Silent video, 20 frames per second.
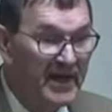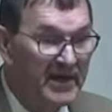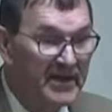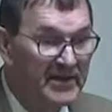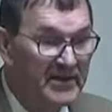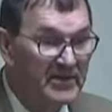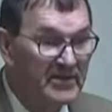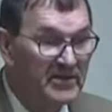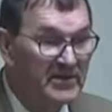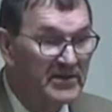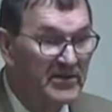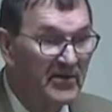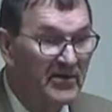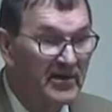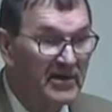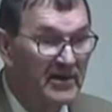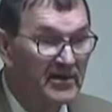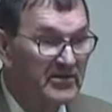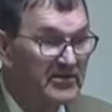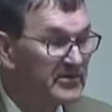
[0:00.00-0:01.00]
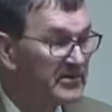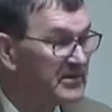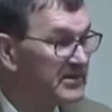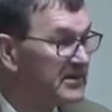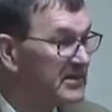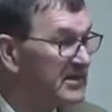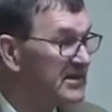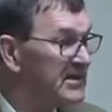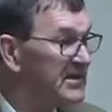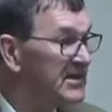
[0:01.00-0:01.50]
do is turn it loose.
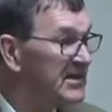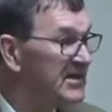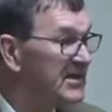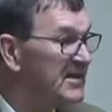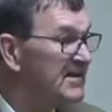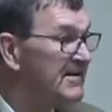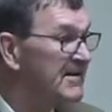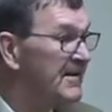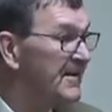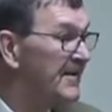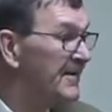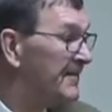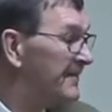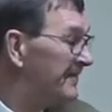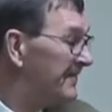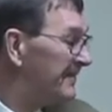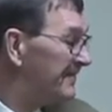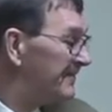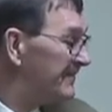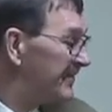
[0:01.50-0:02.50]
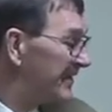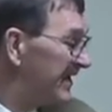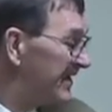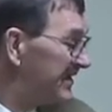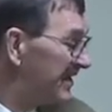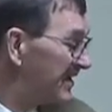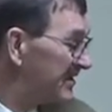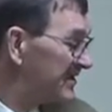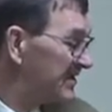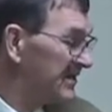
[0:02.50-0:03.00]
It
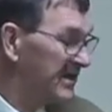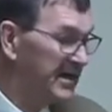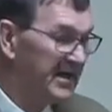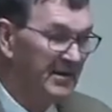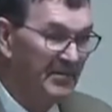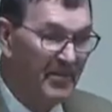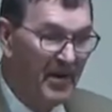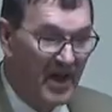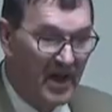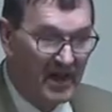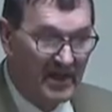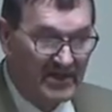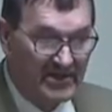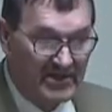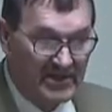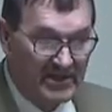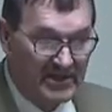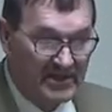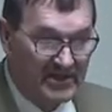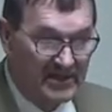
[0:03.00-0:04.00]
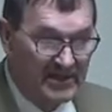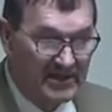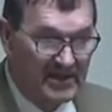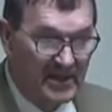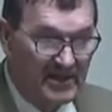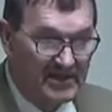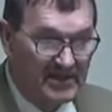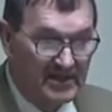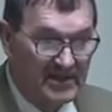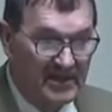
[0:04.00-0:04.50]
doesn't need apologies. It
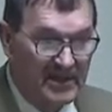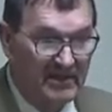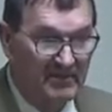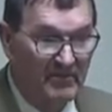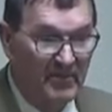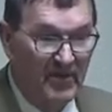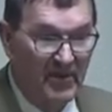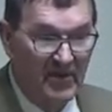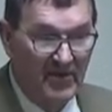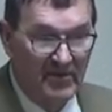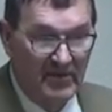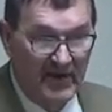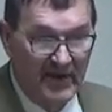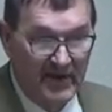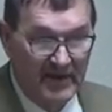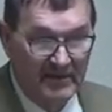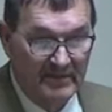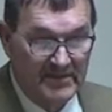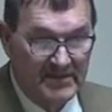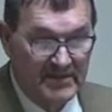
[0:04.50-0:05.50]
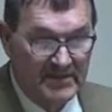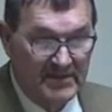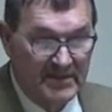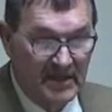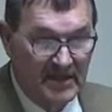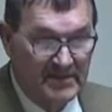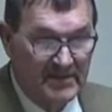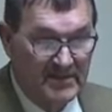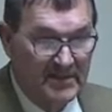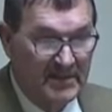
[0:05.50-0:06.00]
doesn't need programs. It
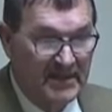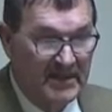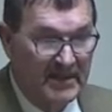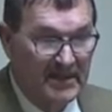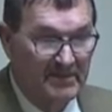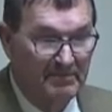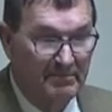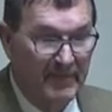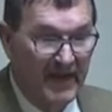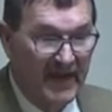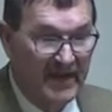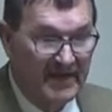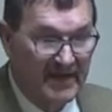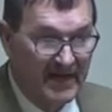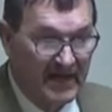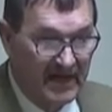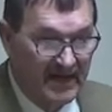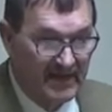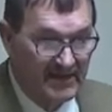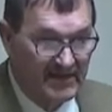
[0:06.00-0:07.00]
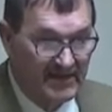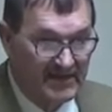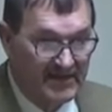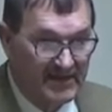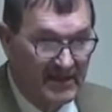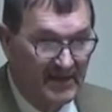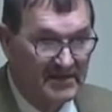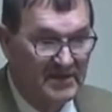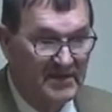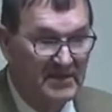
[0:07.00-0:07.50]
doesn't need band-aids. It
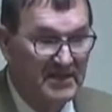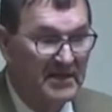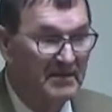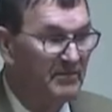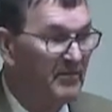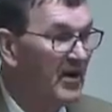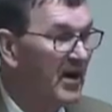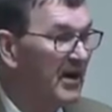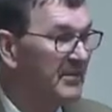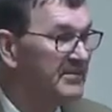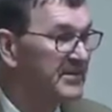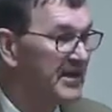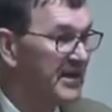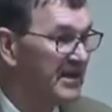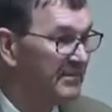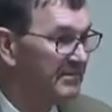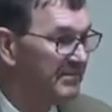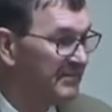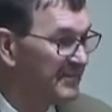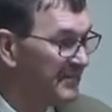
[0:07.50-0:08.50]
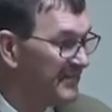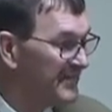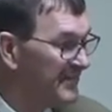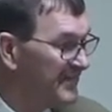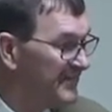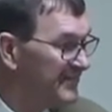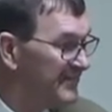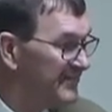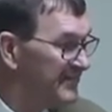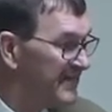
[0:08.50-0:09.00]
doesn't need propped up.
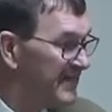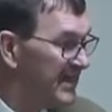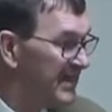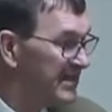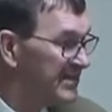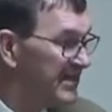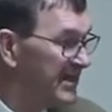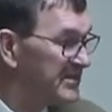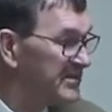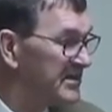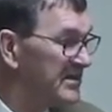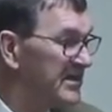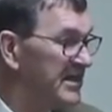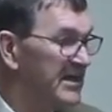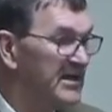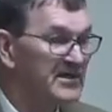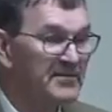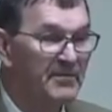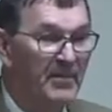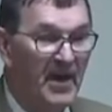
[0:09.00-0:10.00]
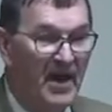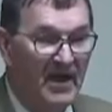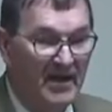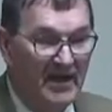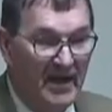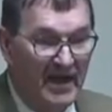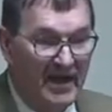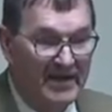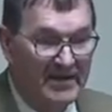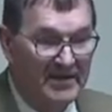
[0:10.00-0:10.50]
It doesn't need a
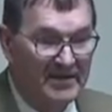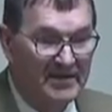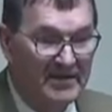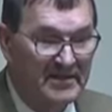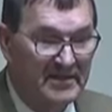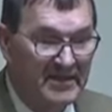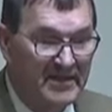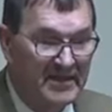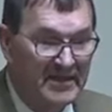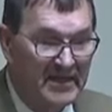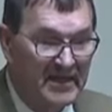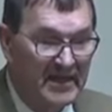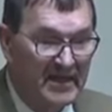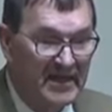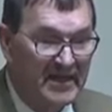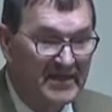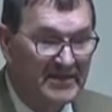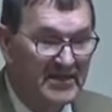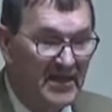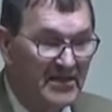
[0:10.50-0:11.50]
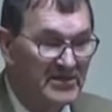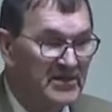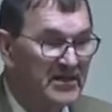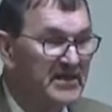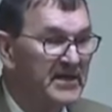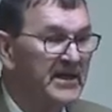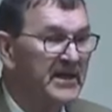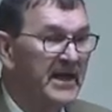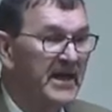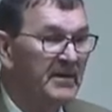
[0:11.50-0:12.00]
spotlight. It doesn't
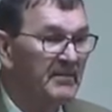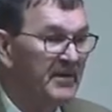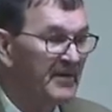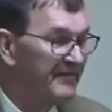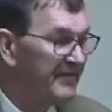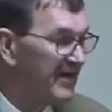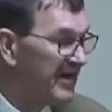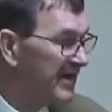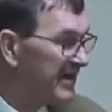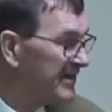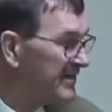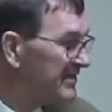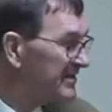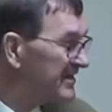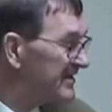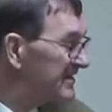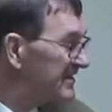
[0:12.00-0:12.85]
need amplifiers.